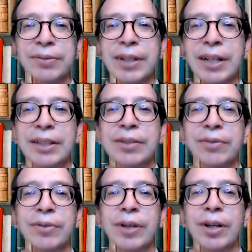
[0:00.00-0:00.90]
kind
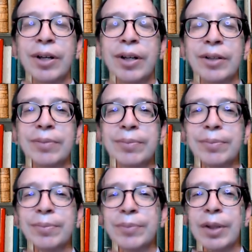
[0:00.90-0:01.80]
of
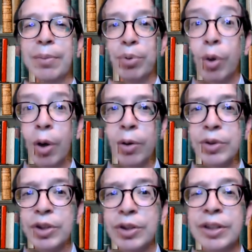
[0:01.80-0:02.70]

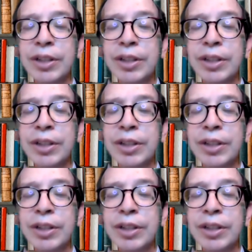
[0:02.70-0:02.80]
approach.